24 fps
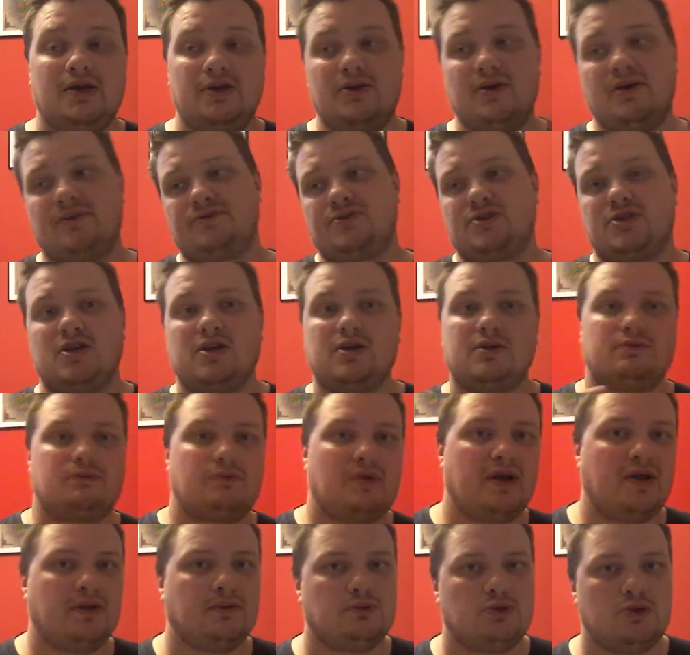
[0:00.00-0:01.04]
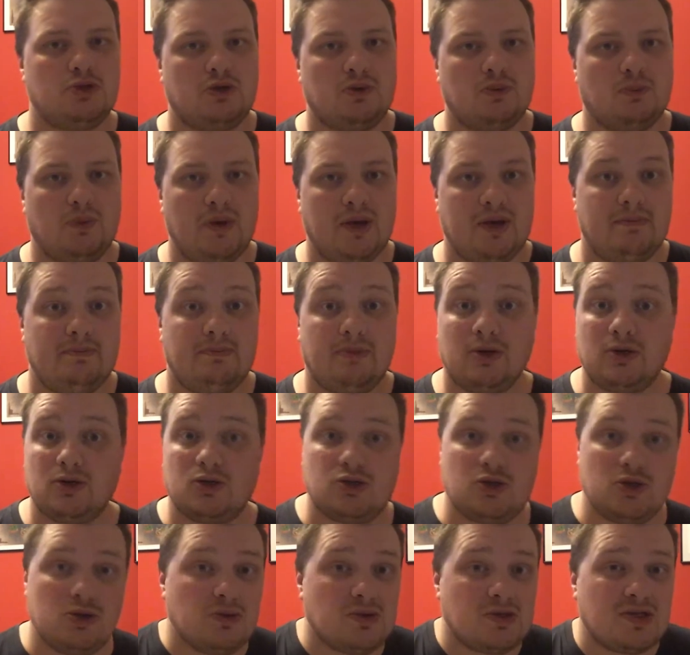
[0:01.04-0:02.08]
You have certain rounds you can win, but
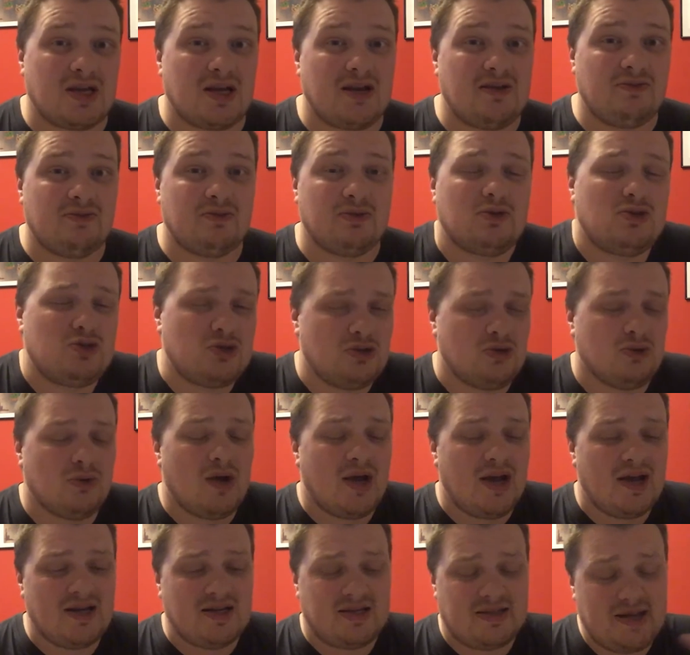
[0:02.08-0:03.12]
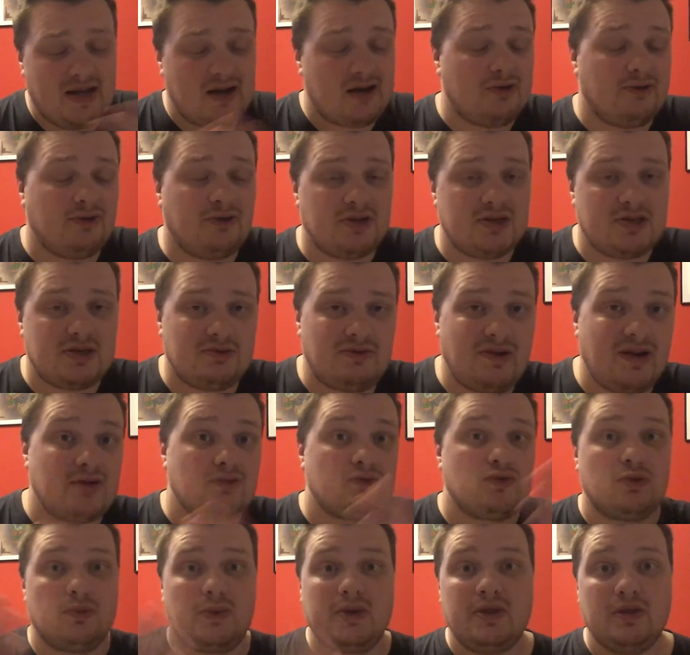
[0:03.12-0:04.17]
do you save it? Do you sacrifice a
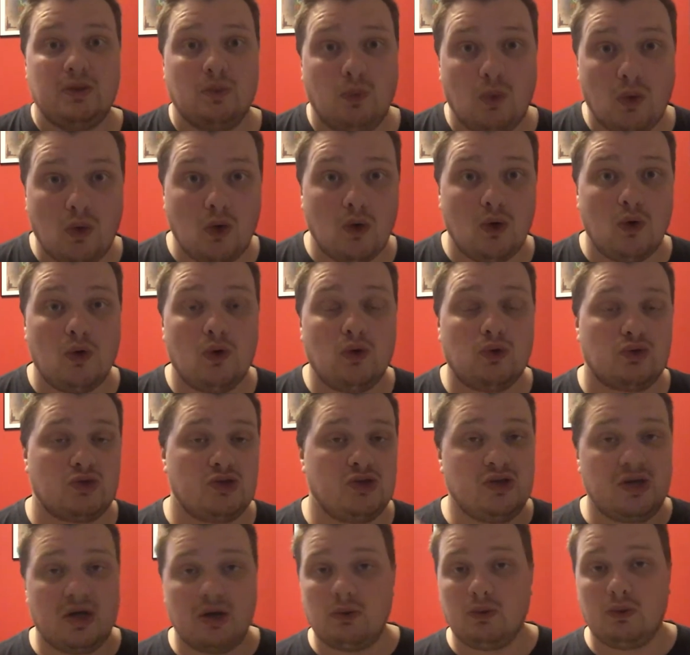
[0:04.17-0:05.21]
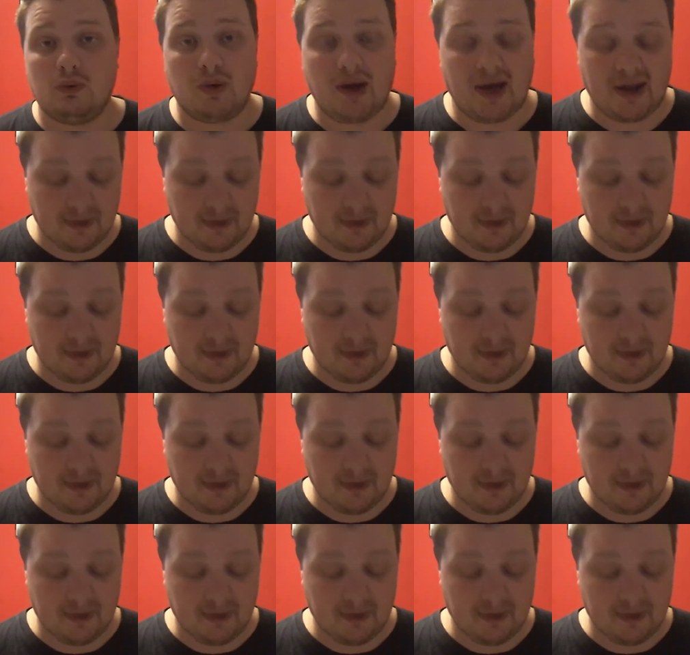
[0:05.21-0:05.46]
round to win the war, or do you go all